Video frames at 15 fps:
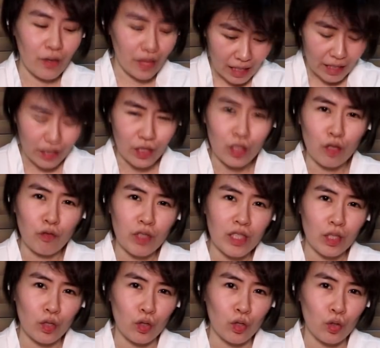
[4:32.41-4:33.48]
It's like a surface
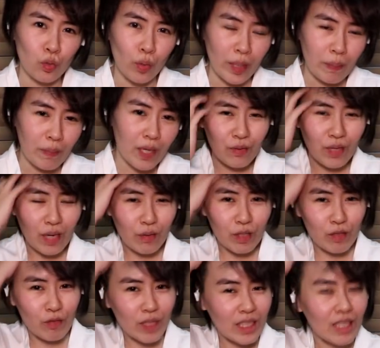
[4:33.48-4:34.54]
that you swipe. When I
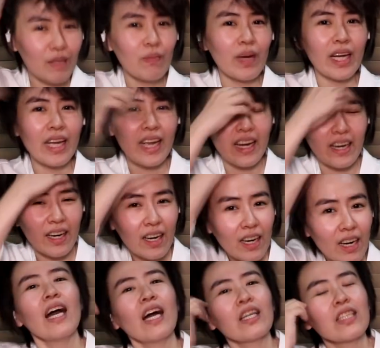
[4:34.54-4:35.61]
was fixing my
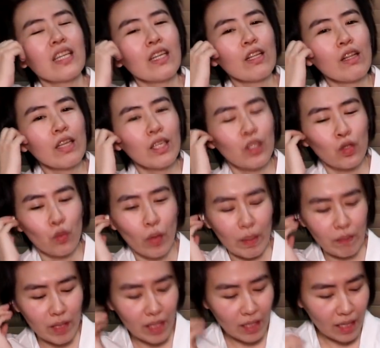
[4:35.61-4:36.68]
hair, I accidentally
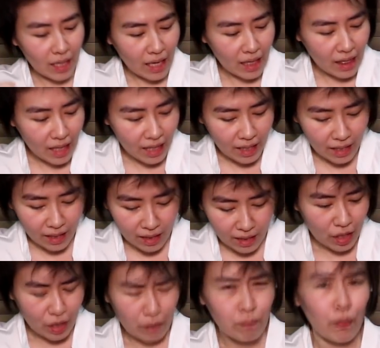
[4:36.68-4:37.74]
swiped it, and I think it
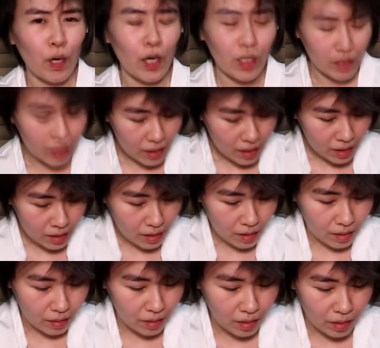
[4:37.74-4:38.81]
either pauses
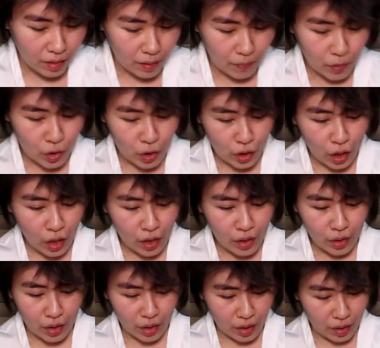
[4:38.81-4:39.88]
the
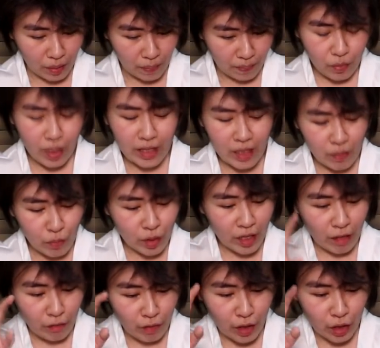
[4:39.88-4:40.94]
song or... Well, it's a
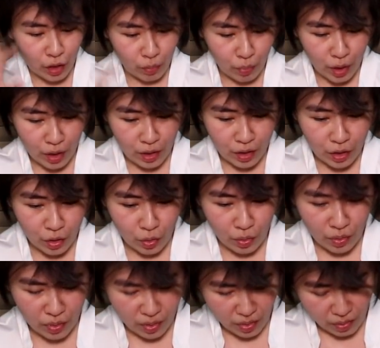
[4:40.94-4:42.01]
multifunction button.
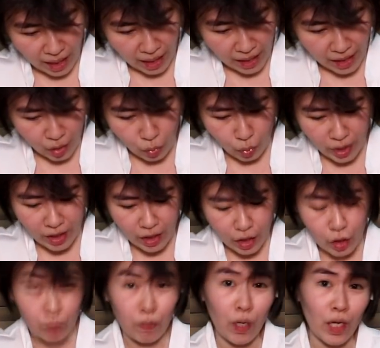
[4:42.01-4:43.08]
So yeah, I think one
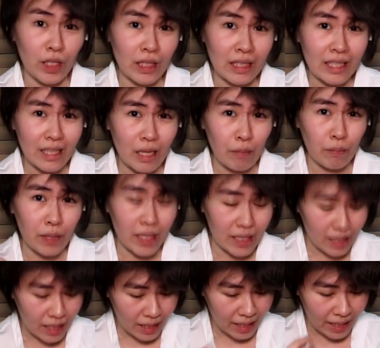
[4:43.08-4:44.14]
touch pauses it and
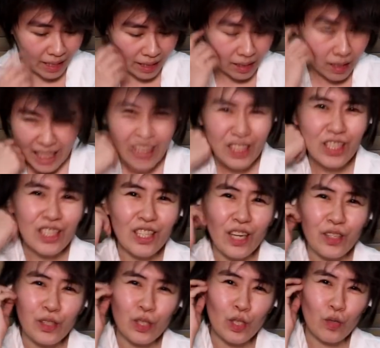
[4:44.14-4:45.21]
plays it again. It's just
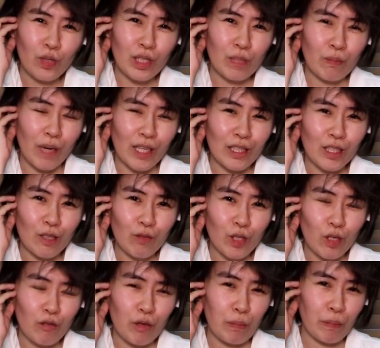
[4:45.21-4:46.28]
not so responsive,
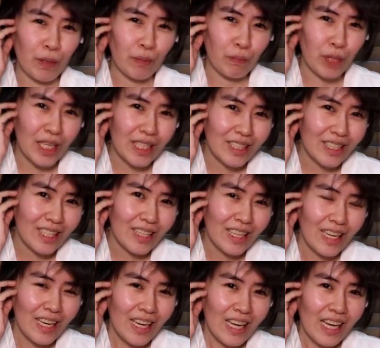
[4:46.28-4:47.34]
so if you press it,
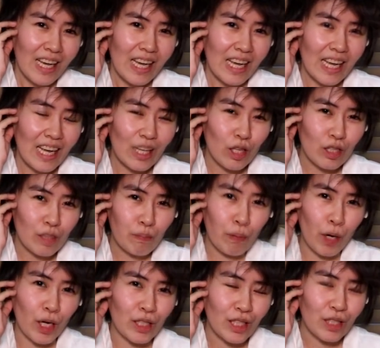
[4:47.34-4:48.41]
it doesn't
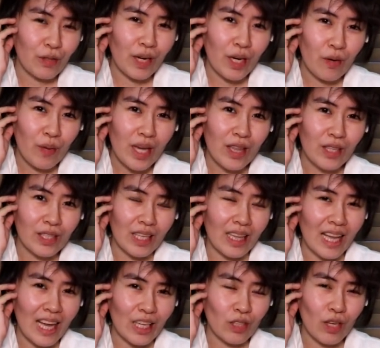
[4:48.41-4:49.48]
pause it right away. There's a
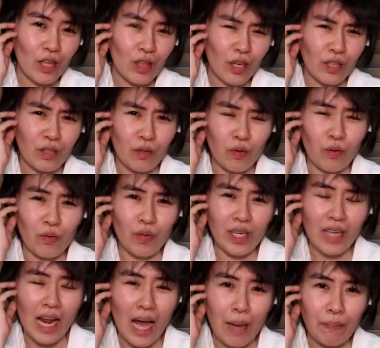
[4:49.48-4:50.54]
lag. So I thought,
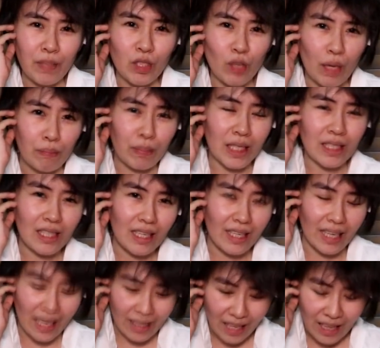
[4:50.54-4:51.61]
what happened? So I press it
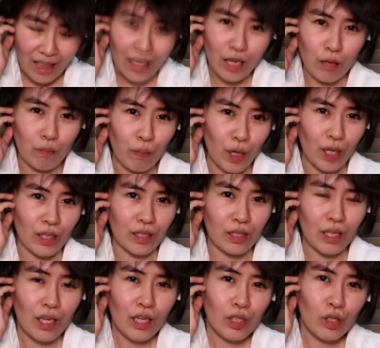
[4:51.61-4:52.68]
again and then it paused.
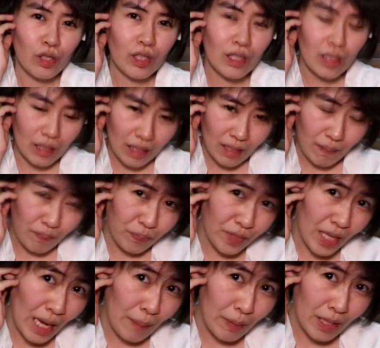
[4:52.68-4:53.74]
So you just
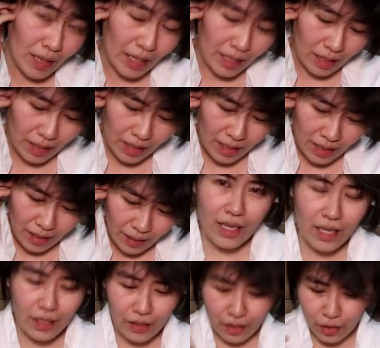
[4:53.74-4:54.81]
tap it lightly,
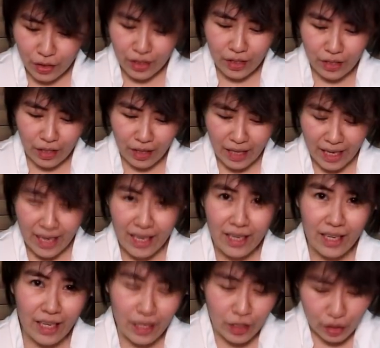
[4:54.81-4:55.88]
and then there's a
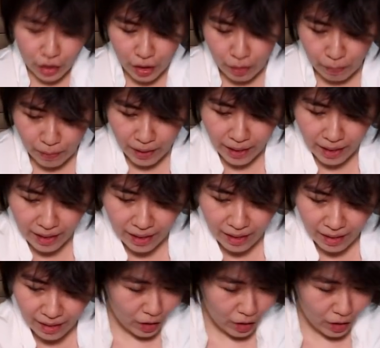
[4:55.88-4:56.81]
delay, and it starts playing.